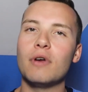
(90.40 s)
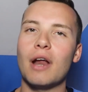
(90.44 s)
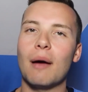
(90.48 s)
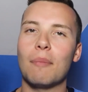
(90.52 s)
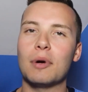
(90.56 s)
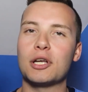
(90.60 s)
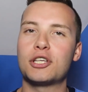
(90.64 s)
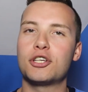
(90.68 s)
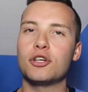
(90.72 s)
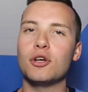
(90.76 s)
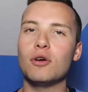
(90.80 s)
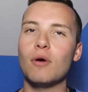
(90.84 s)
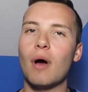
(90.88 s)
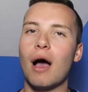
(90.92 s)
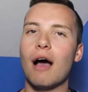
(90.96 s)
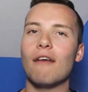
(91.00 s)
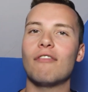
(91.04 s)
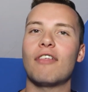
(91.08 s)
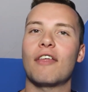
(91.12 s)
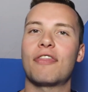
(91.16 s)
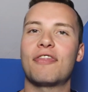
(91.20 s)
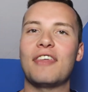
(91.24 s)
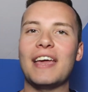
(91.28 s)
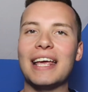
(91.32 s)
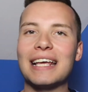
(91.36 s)

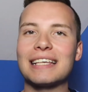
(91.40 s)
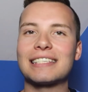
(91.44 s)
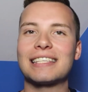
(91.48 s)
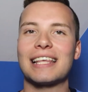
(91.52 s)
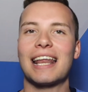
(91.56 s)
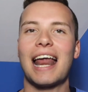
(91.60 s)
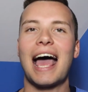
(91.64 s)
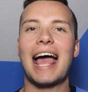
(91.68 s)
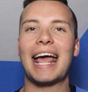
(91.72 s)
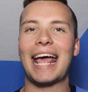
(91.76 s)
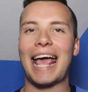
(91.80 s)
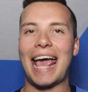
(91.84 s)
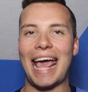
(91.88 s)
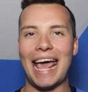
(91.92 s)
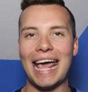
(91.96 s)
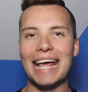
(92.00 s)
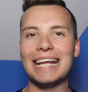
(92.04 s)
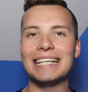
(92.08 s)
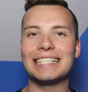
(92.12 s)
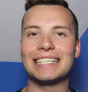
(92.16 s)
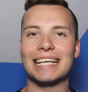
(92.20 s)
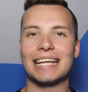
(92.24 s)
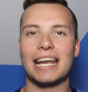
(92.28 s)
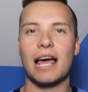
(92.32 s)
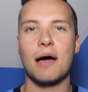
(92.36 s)
of the things that I
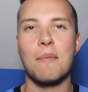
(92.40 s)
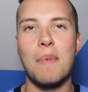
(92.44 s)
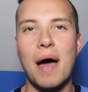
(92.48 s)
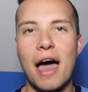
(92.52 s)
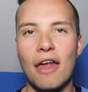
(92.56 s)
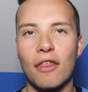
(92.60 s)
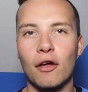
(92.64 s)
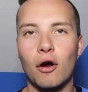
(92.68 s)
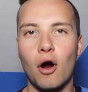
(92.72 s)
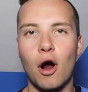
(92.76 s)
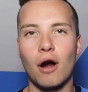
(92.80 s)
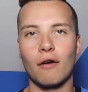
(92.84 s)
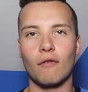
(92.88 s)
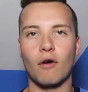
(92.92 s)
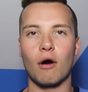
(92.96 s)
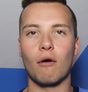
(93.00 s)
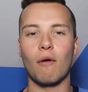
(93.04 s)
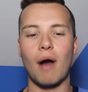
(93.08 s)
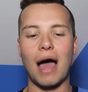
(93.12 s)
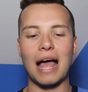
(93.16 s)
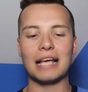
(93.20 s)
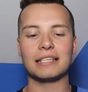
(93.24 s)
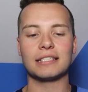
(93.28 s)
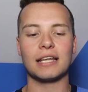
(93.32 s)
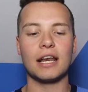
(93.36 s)
hated about the Carnival
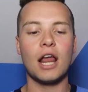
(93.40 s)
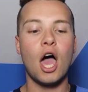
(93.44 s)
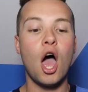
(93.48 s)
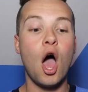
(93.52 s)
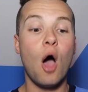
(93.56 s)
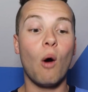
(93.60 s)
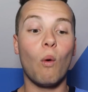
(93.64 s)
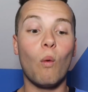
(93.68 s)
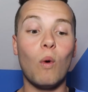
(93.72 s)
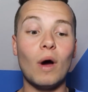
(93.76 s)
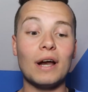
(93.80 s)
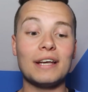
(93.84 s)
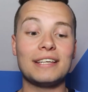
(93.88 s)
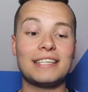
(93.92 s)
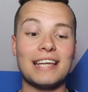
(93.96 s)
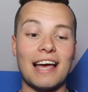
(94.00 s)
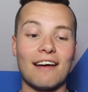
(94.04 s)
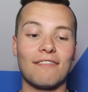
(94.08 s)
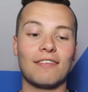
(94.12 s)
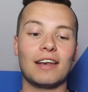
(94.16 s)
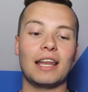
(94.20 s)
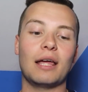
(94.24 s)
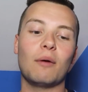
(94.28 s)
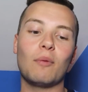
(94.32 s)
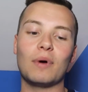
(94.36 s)
Horizon would
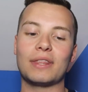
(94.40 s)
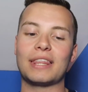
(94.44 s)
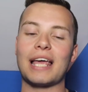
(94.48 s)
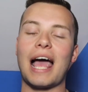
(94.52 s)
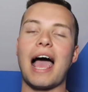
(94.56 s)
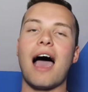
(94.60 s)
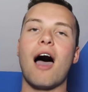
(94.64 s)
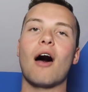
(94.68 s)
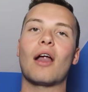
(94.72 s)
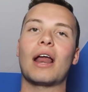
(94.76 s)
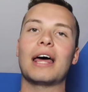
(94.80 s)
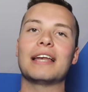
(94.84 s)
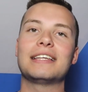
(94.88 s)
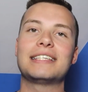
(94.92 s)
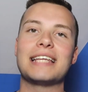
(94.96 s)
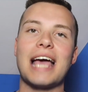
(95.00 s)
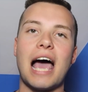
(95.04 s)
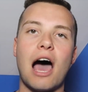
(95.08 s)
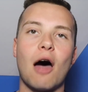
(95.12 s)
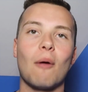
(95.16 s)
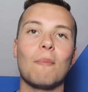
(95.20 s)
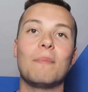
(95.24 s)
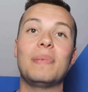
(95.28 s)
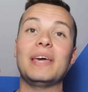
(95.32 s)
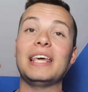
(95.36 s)
definitely, without a
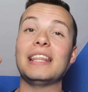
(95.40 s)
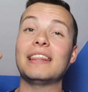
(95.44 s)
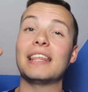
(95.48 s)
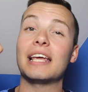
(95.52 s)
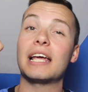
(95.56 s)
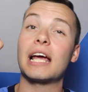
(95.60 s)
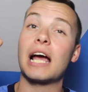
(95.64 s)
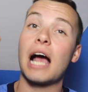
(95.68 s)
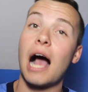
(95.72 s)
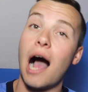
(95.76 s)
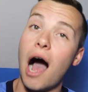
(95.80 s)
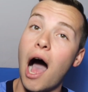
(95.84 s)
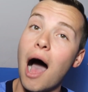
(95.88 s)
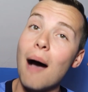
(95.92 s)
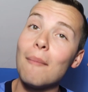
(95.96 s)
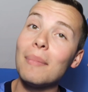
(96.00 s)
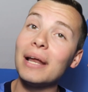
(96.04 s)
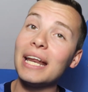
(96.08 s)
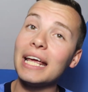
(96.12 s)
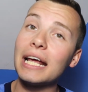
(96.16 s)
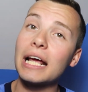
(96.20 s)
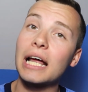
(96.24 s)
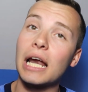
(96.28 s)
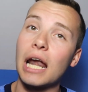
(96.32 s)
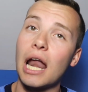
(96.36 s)
doubt, be the
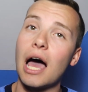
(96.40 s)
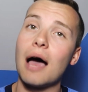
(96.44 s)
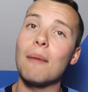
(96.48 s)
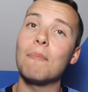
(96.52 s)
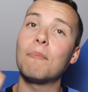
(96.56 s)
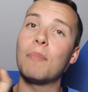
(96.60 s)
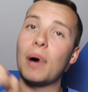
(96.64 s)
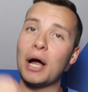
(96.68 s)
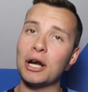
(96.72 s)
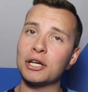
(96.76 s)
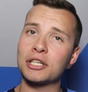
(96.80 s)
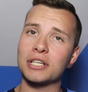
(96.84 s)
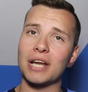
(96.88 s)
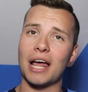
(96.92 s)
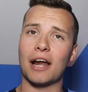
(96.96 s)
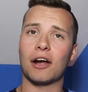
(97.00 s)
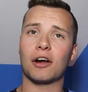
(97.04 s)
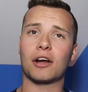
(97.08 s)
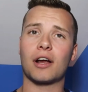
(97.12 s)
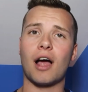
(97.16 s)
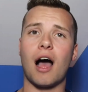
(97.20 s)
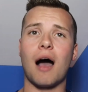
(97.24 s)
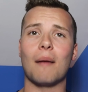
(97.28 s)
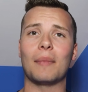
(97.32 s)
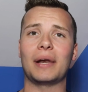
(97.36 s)
comedy club,
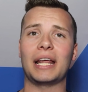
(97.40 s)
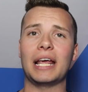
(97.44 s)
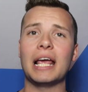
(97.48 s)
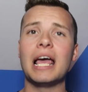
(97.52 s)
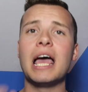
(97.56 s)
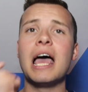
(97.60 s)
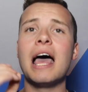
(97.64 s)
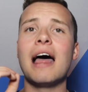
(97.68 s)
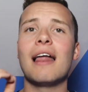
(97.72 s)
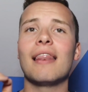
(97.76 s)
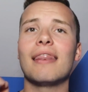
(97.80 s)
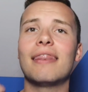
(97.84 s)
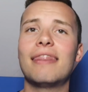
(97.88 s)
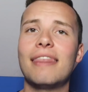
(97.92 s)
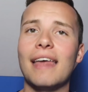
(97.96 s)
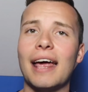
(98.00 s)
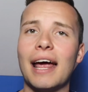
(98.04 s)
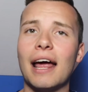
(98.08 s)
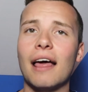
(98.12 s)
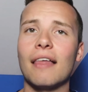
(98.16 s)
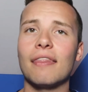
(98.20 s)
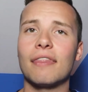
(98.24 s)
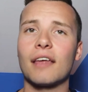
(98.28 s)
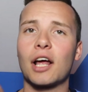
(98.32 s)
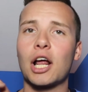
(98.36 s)
punchliner comedy.
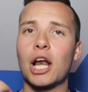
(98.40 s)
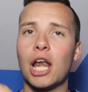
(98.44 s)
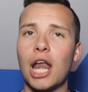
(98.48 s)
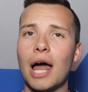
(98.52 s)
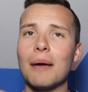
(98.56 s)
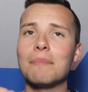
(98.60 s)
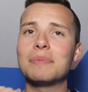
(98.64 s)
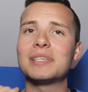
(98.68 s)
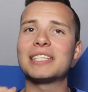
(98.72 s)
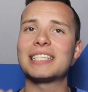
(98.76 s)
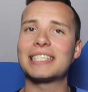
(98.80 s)
The club